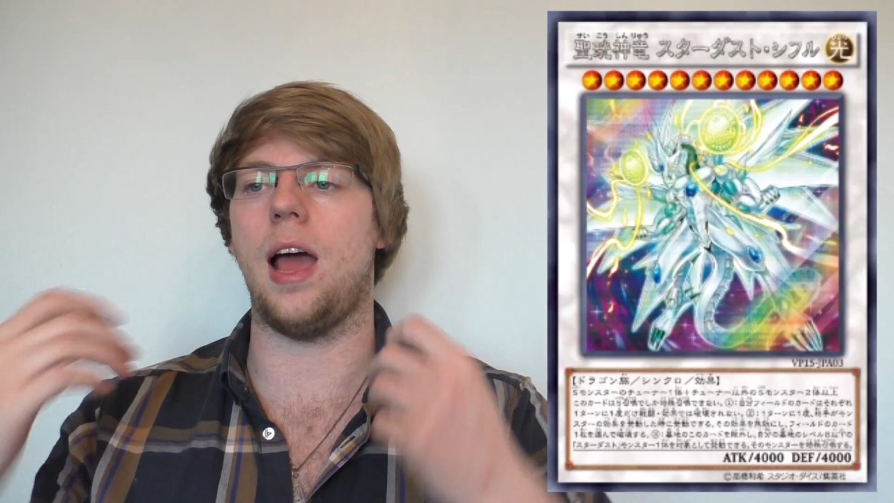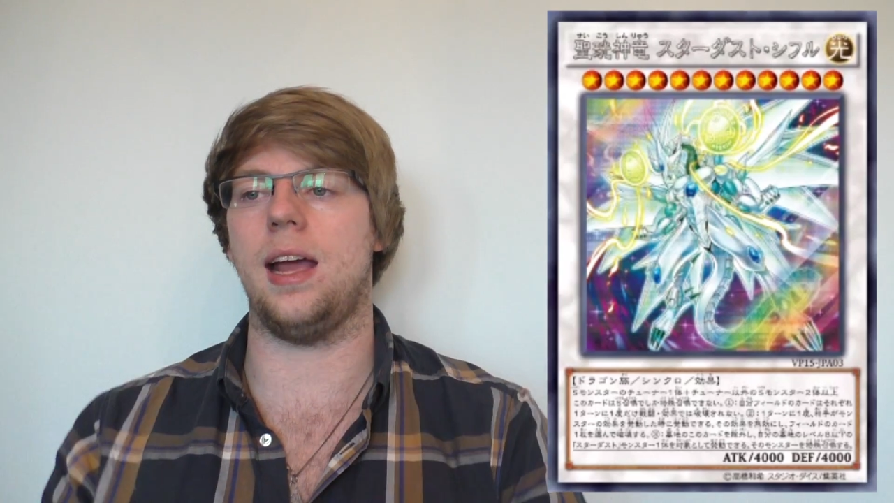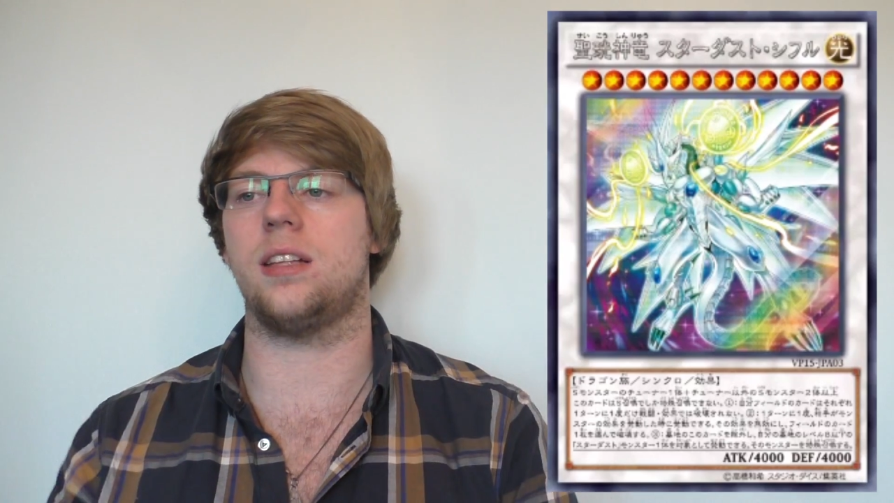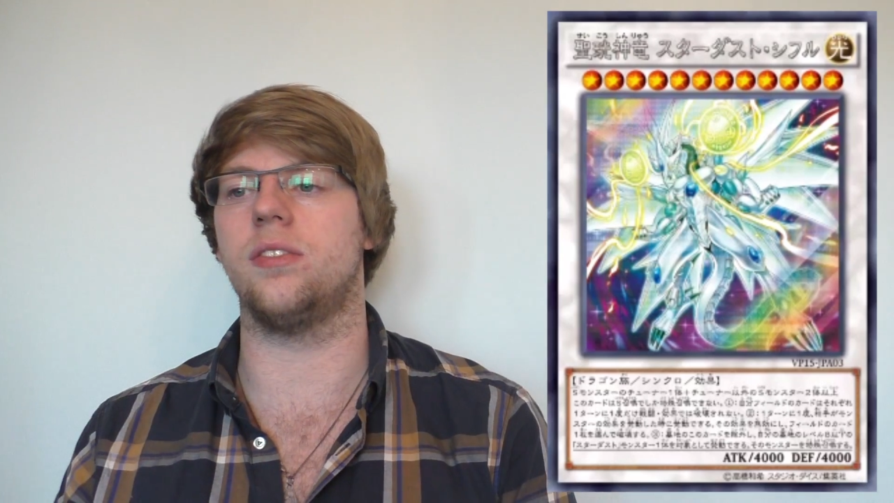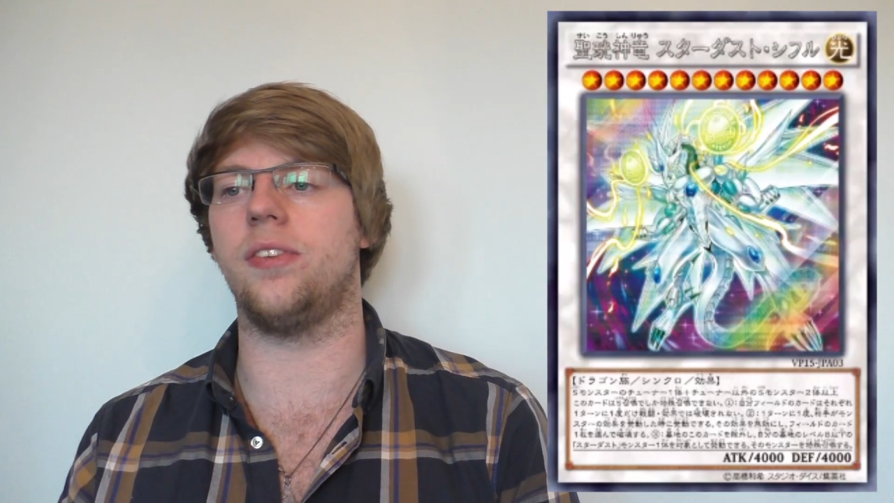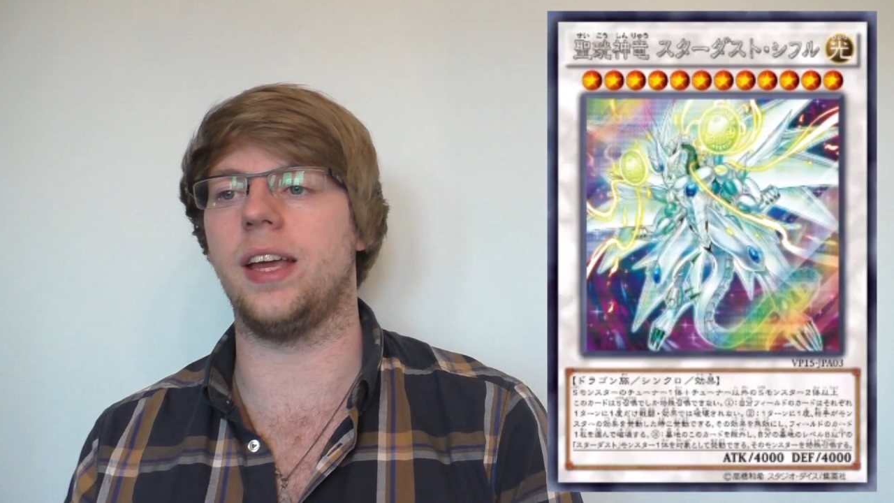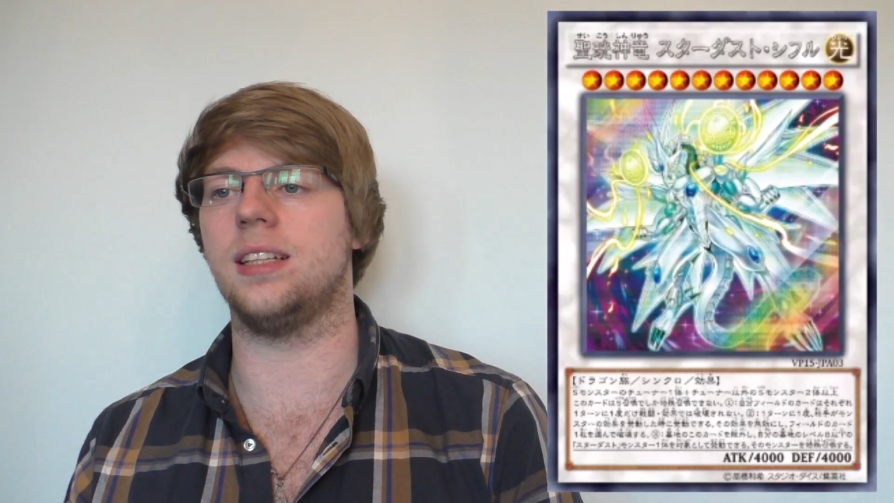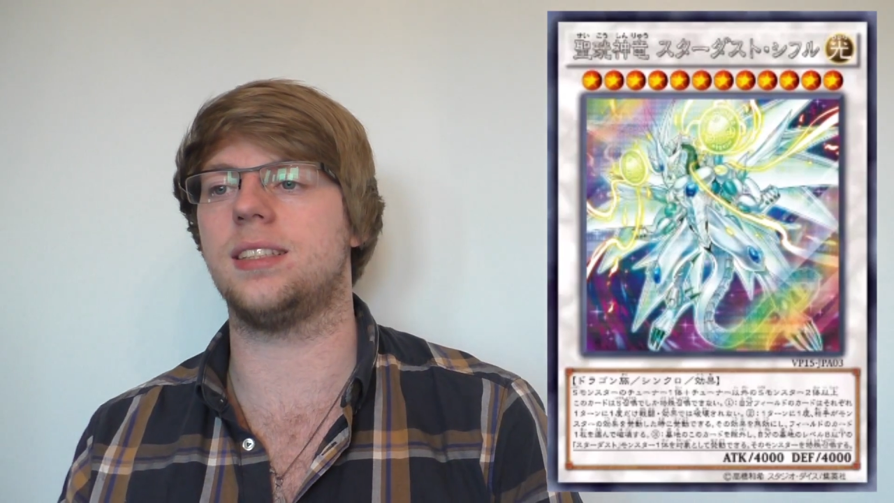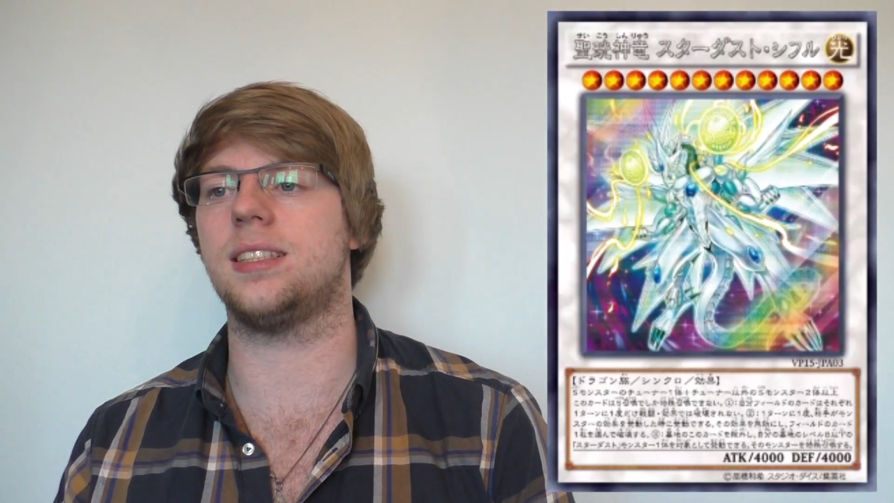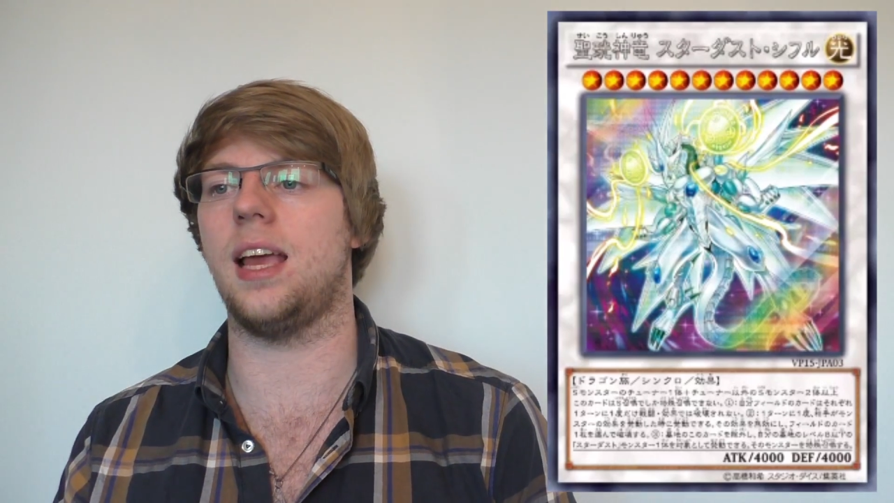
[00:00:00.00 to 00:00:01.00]

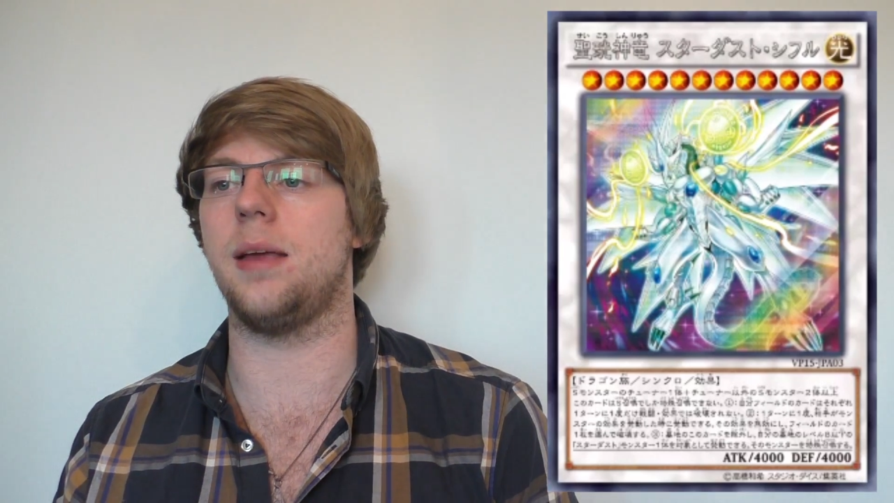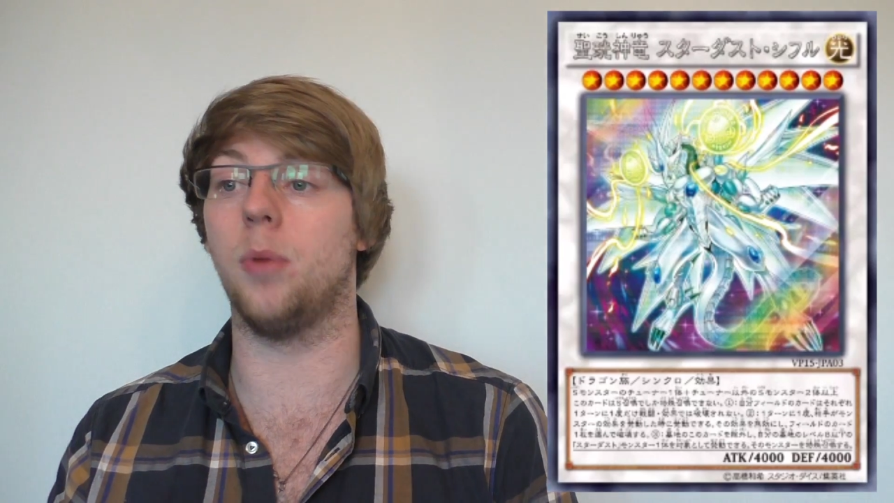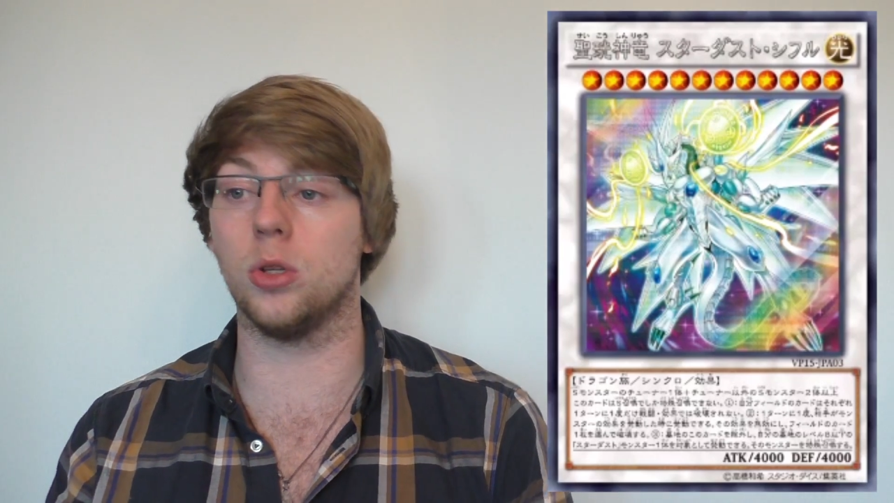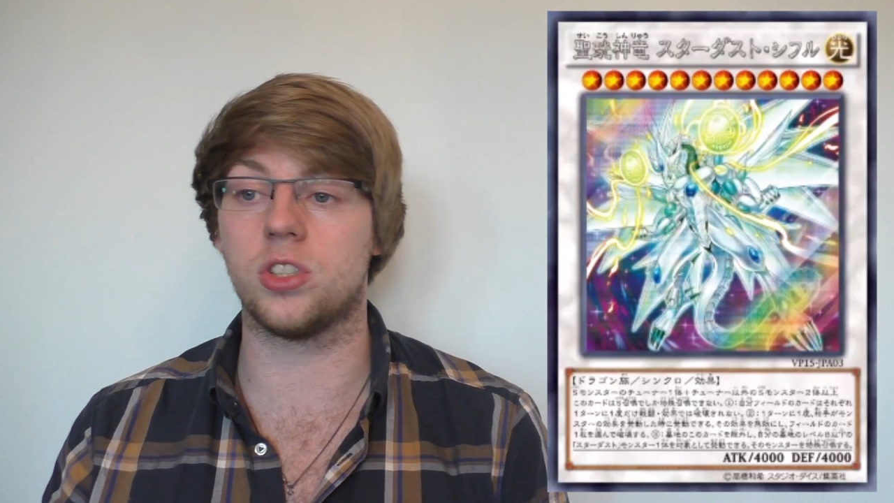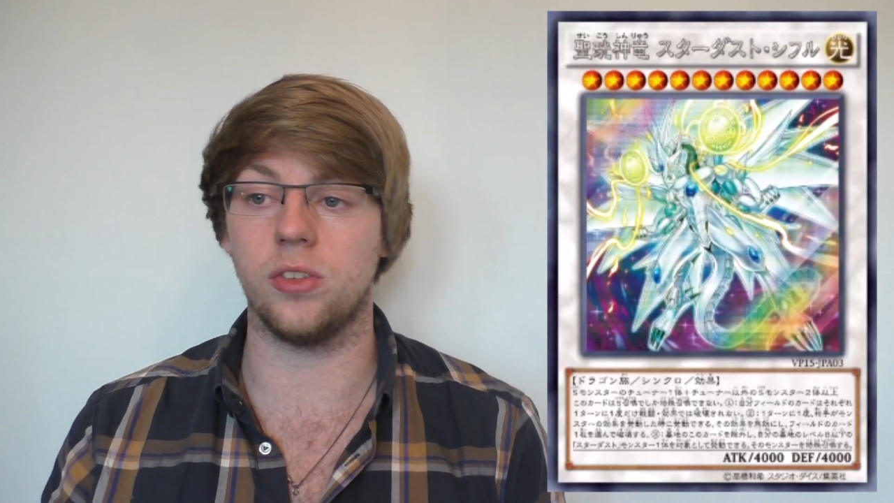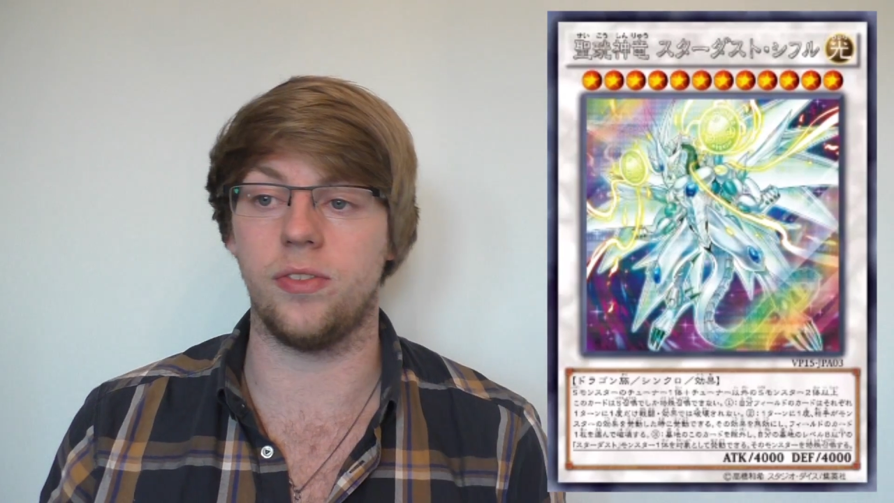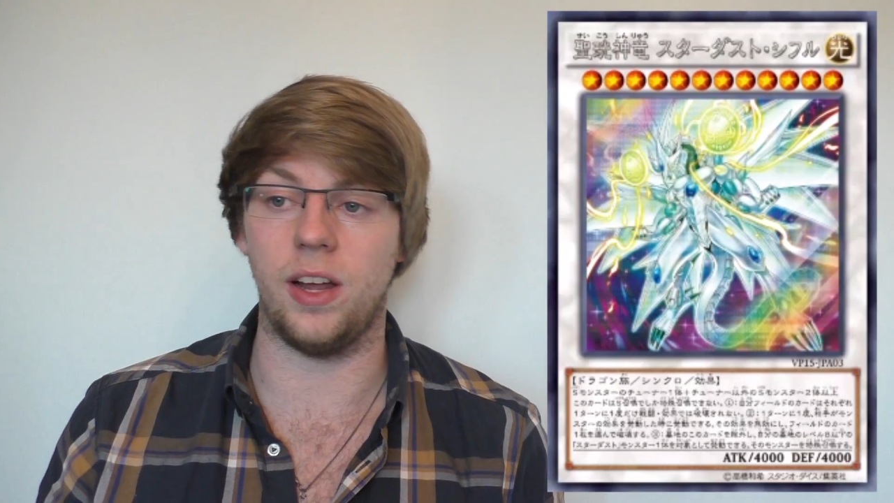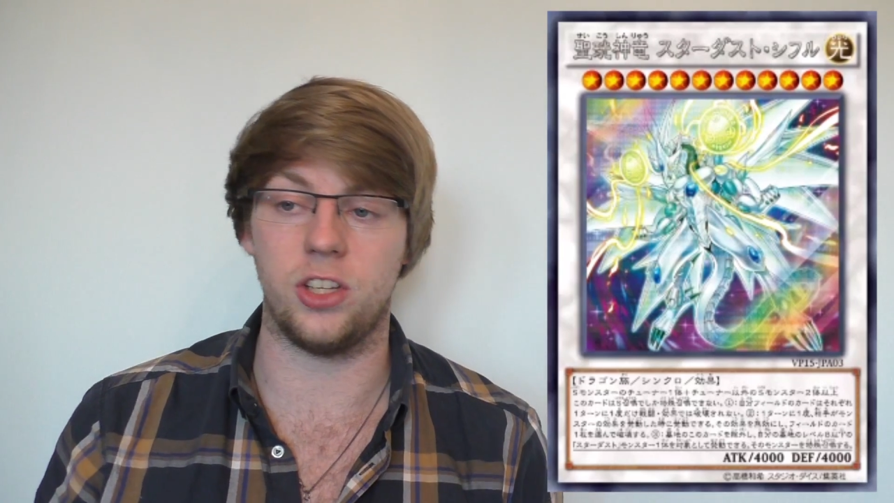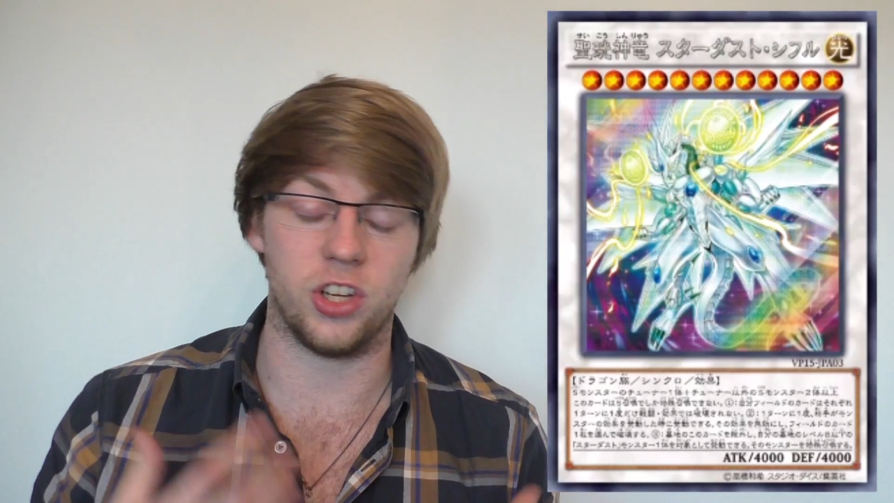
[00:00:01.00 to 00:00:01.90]
activates a monster effect,